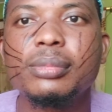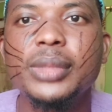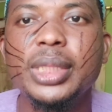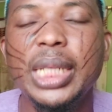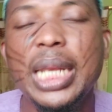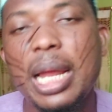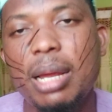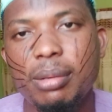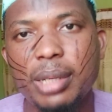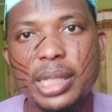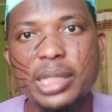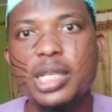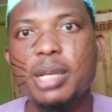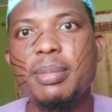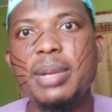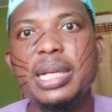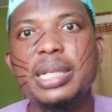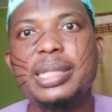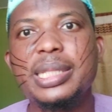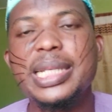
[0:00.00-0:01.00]
Now let's talk
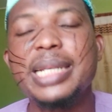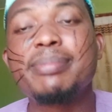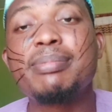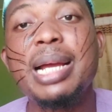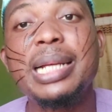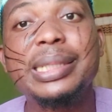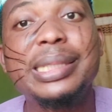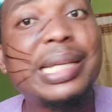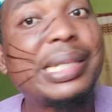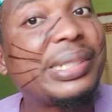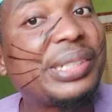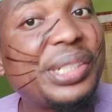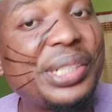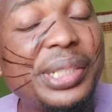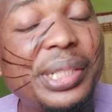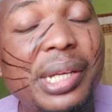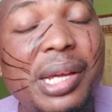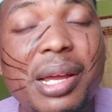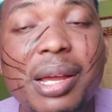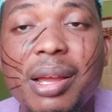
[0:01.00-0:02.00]
about
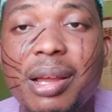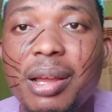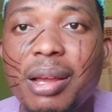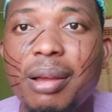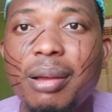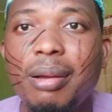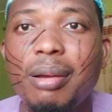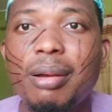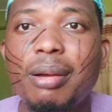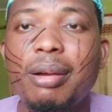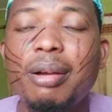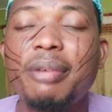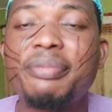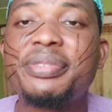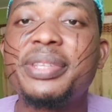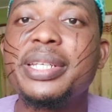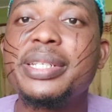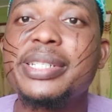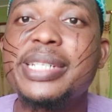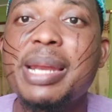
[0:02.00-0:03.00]
stigmatization of
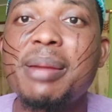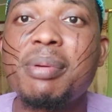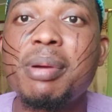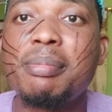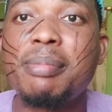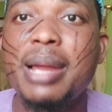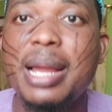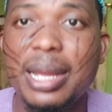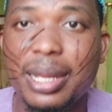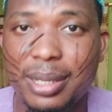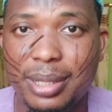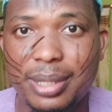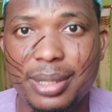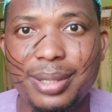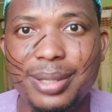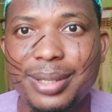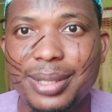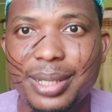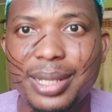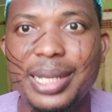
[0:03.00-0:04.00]
the tribal mark
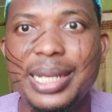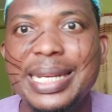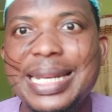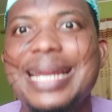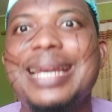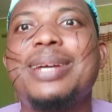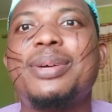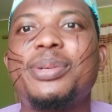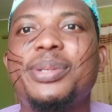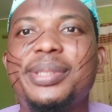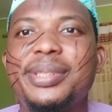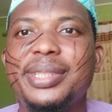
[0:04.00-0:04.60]
now.